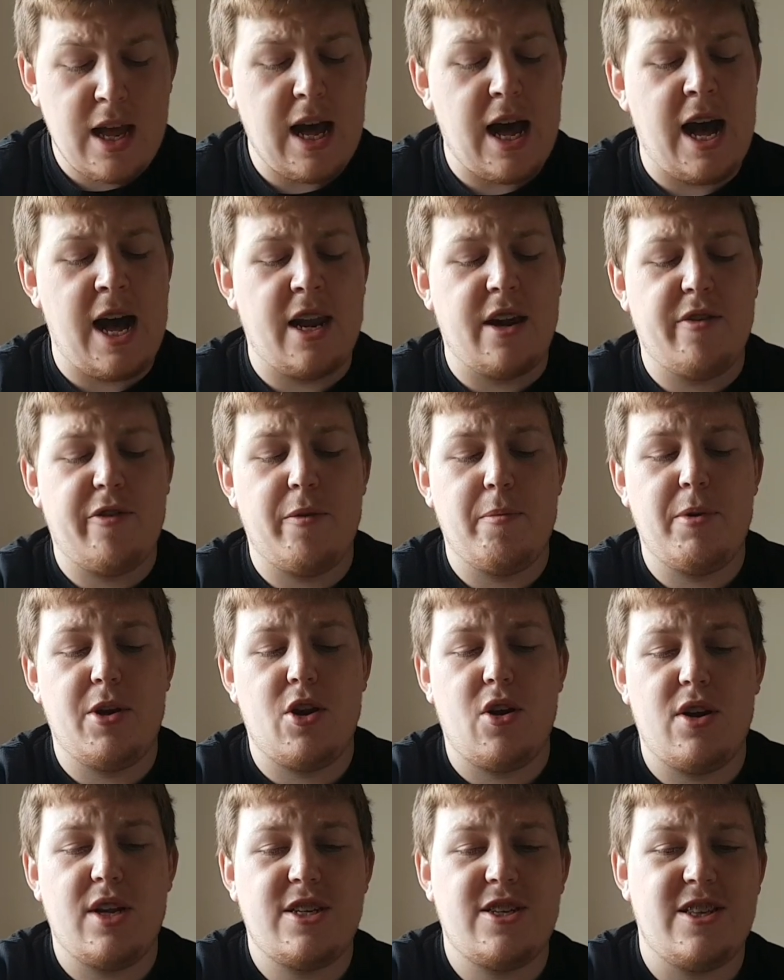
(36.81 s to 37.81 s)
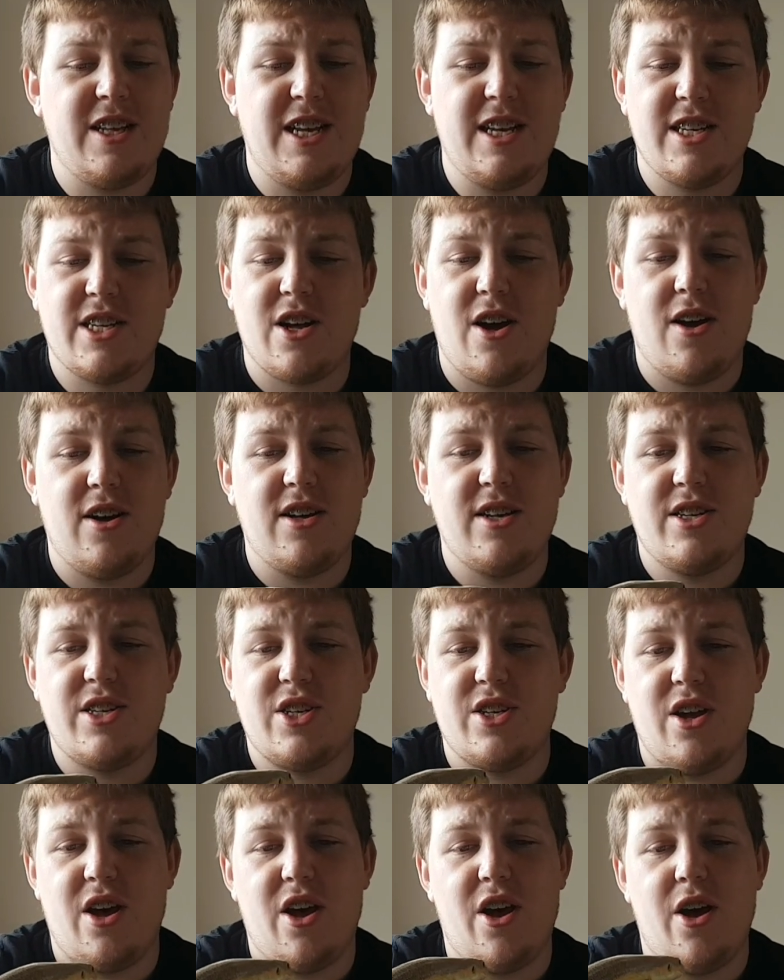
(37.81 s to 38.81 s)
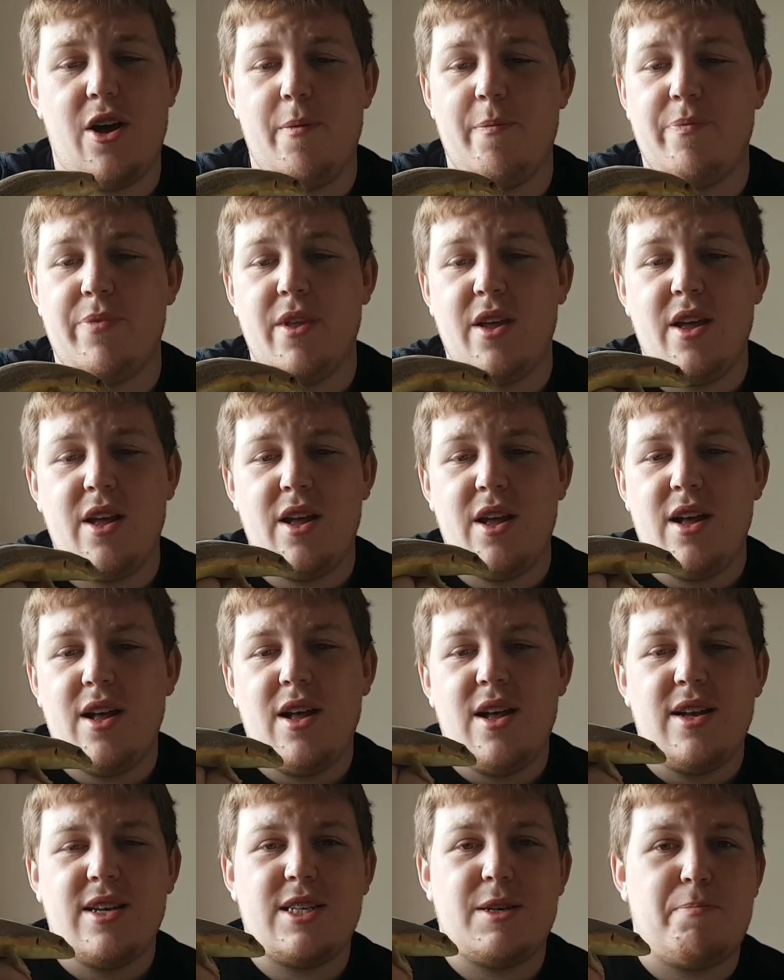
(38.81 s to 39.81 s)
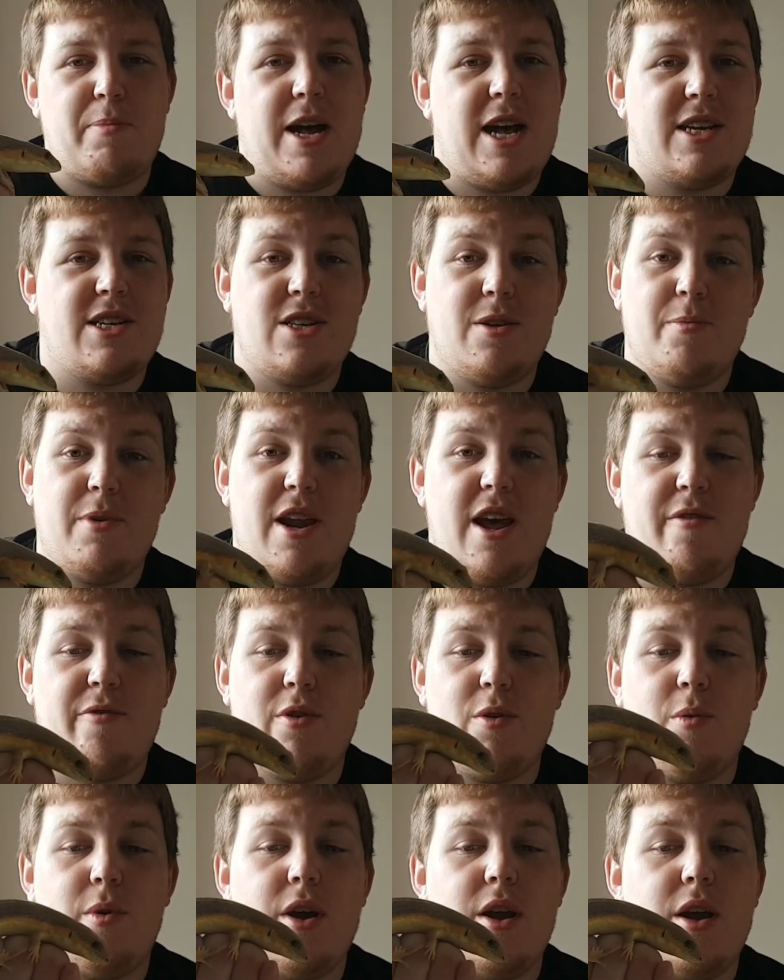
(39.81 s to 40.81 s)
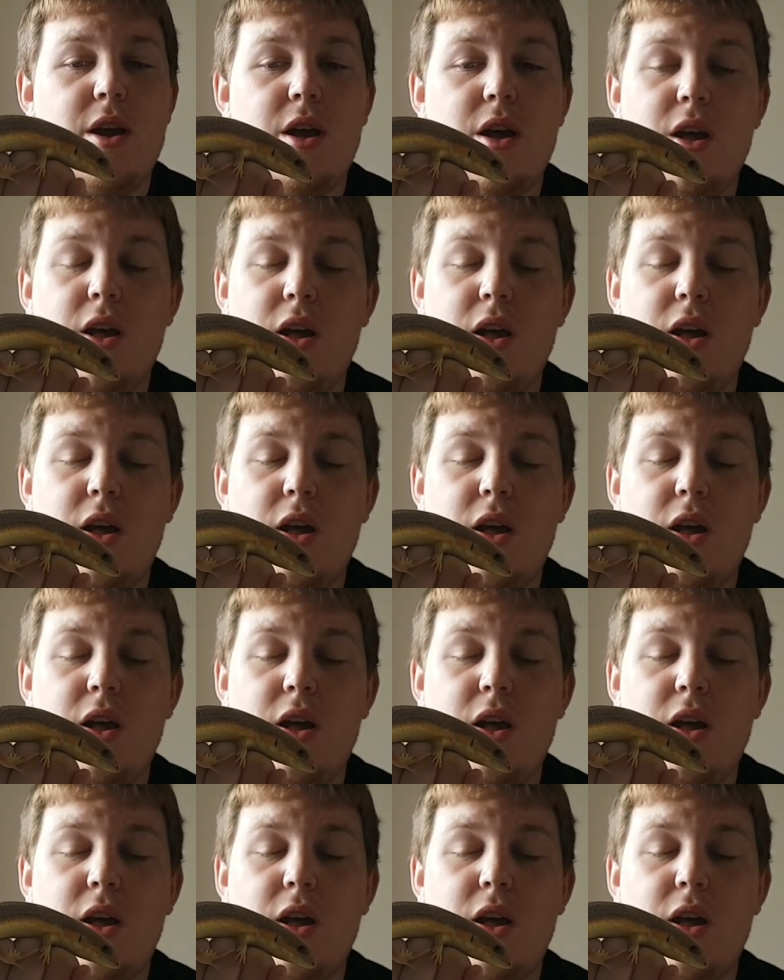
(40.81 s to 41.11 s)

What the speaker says: and if I'm being honest, these guys surpass them in every way.